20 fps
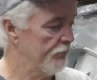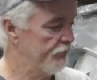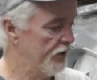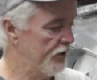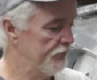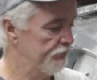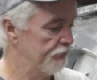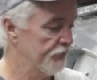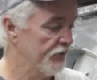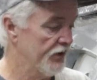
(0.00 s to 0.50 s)

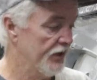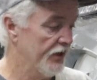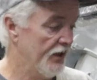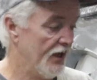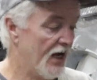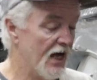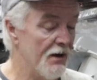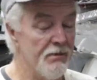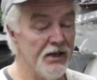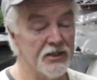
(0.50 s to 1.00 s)
But
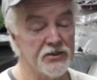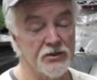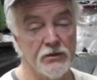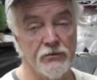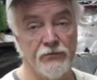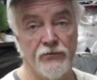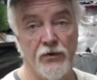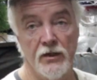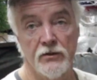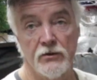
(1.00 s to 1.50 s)
I makes it
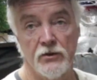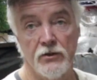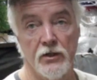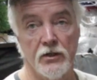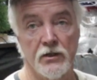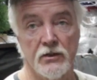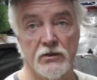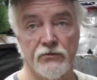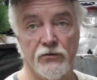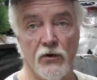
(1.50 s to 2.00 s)
a fun
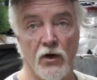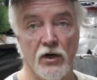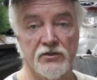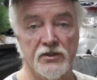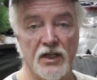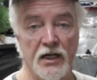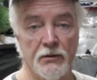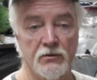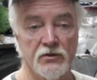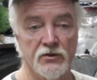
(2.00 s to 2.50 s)
cook as far as
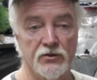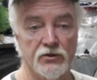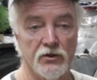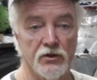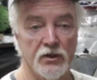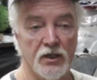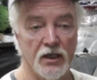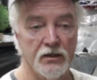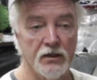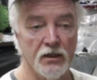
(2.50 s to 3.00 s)
I'm
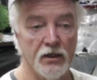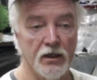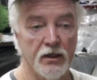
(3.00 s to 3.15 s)
concerned.